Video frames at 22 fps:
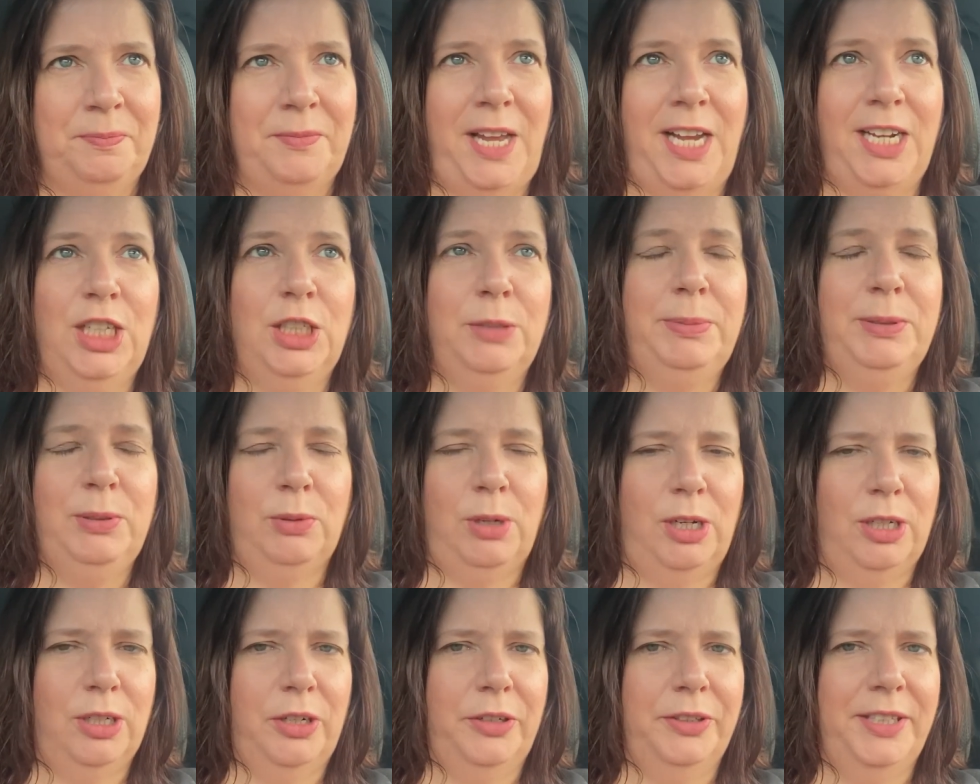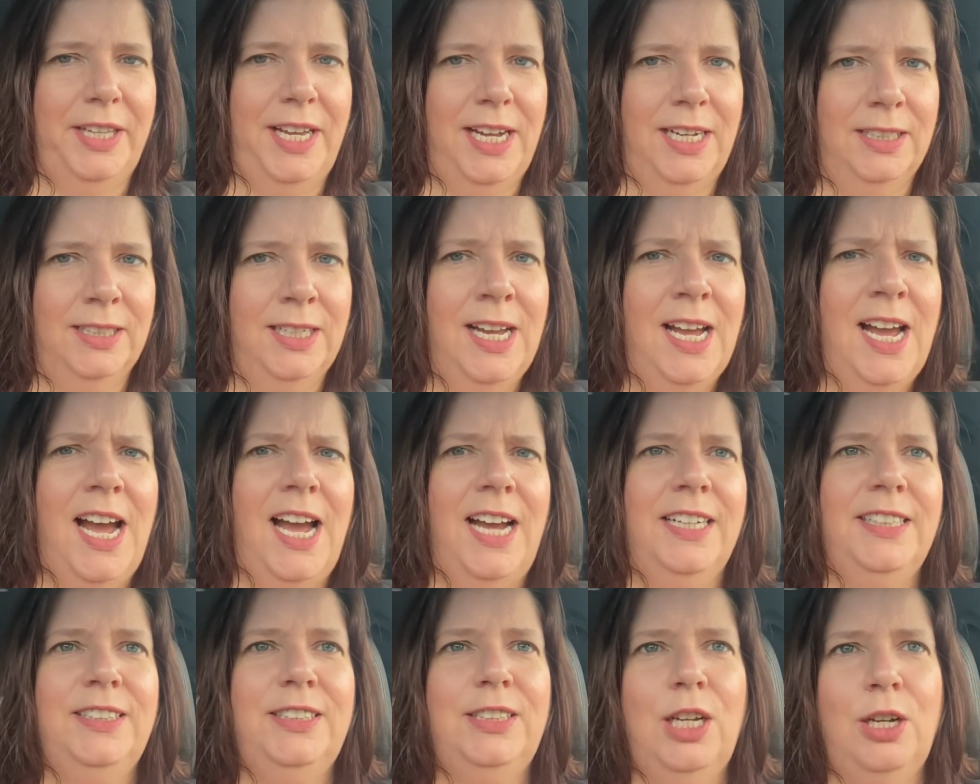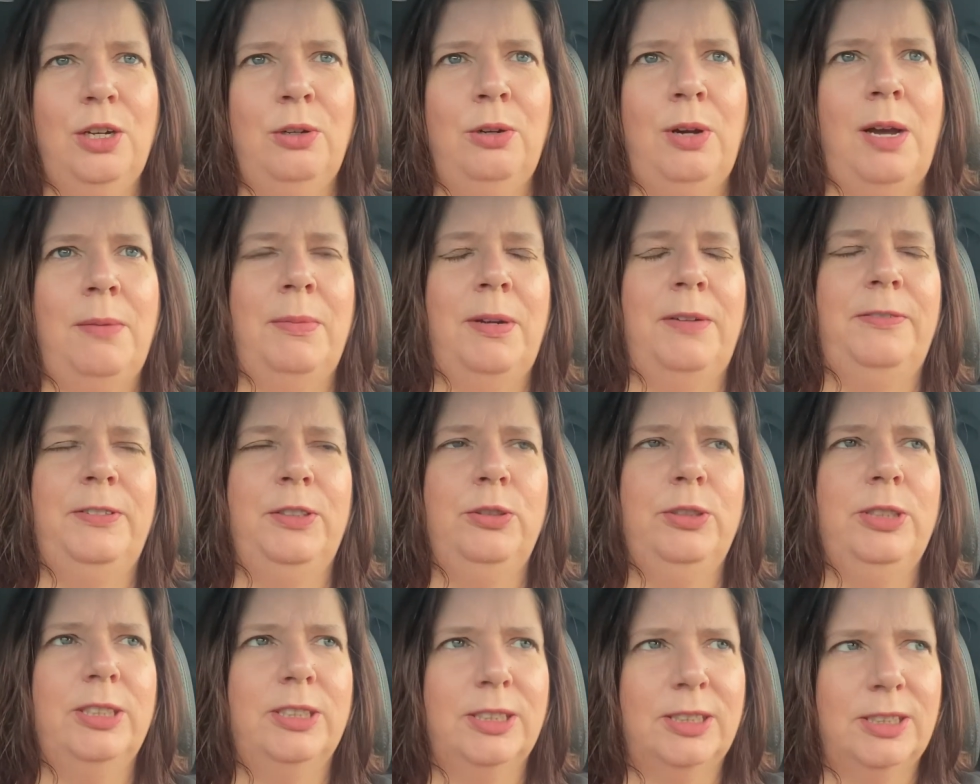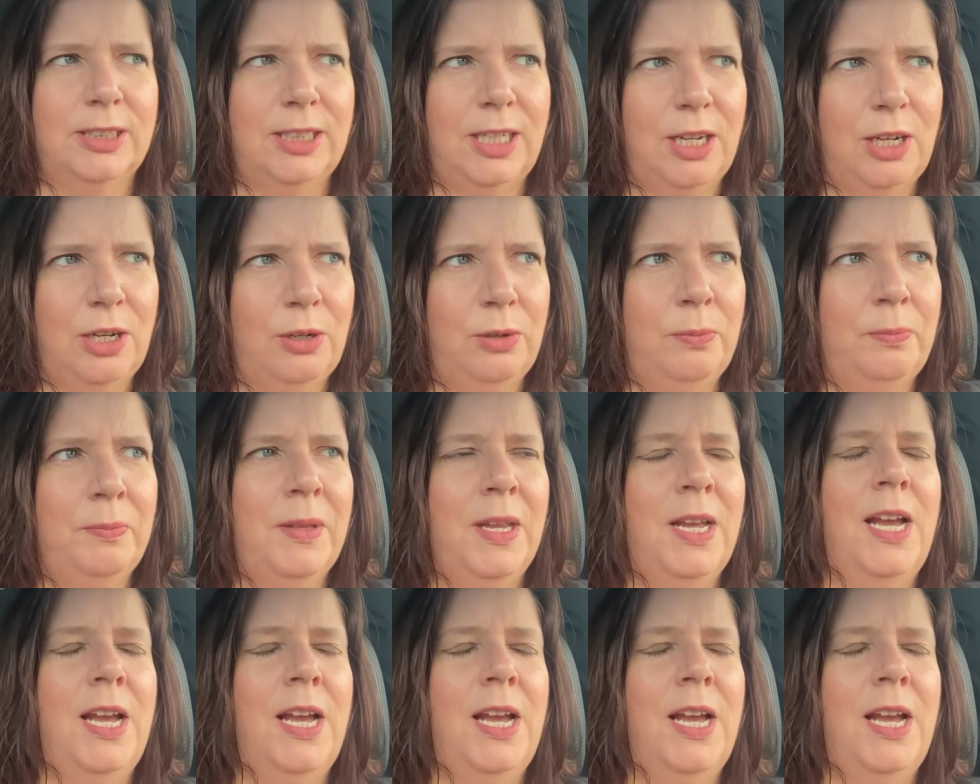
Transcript: I could be wrong on that. I know a few years ago,